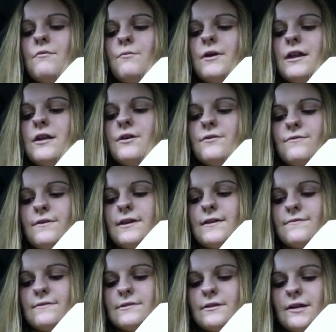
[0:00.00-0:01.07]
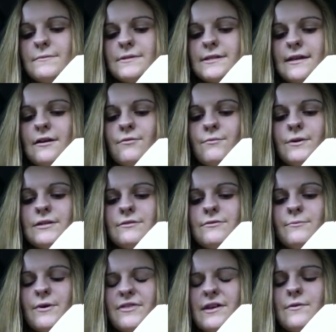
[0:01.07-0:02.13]
we know the given timescale
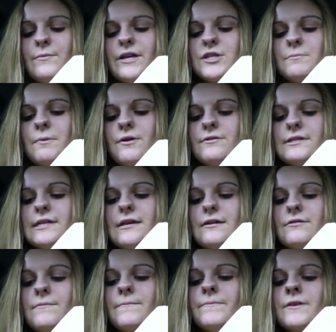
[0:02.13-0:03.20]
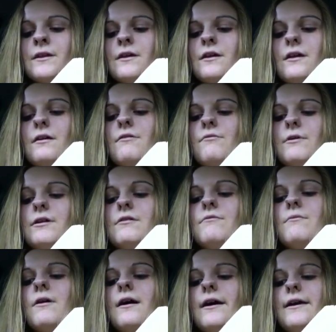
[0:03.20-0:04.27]
within which bones heal. We know
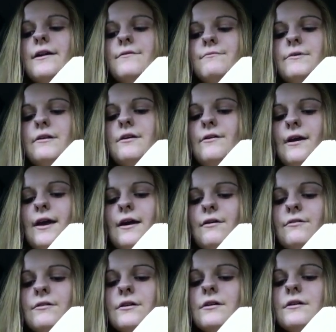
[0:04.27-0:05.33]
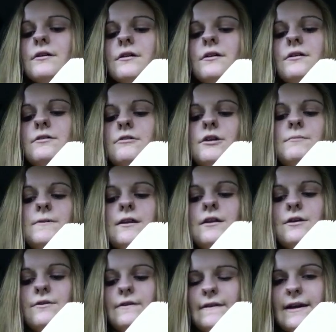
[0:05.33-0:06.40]
why and we know how. Nobody
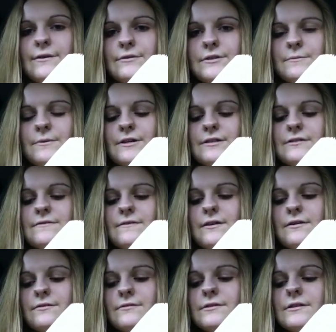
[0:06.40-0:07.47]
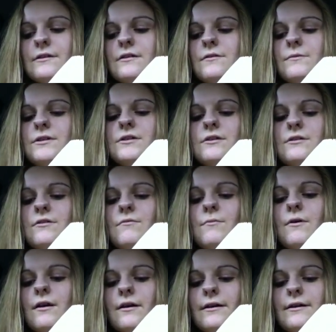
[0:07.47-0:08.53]
knows how a depressive heals. We don't know
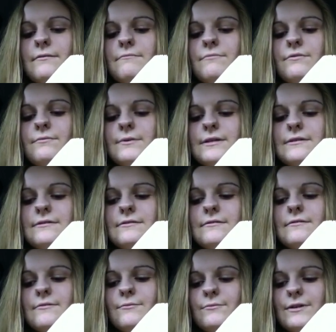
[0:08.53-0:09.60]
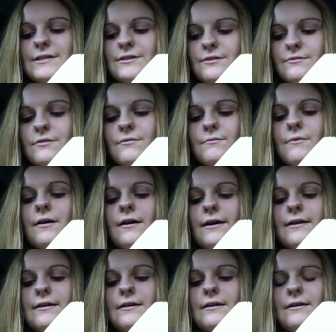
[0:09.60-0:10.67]
why, but we don't know
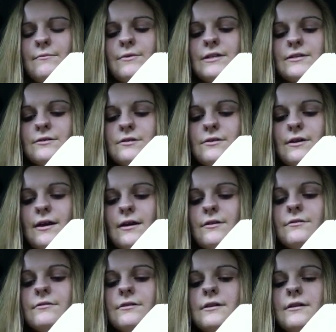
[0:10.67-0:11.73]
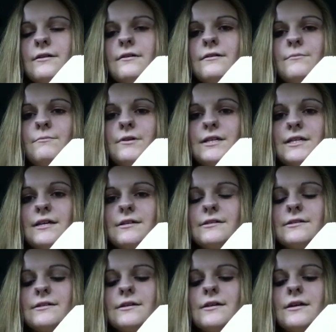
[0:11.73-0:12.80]
why and we don't know how, but it
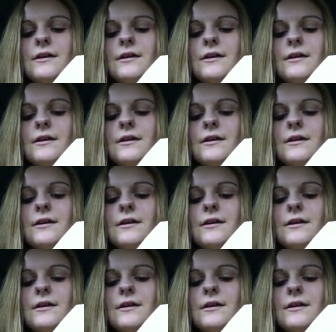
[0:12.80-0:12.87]
does.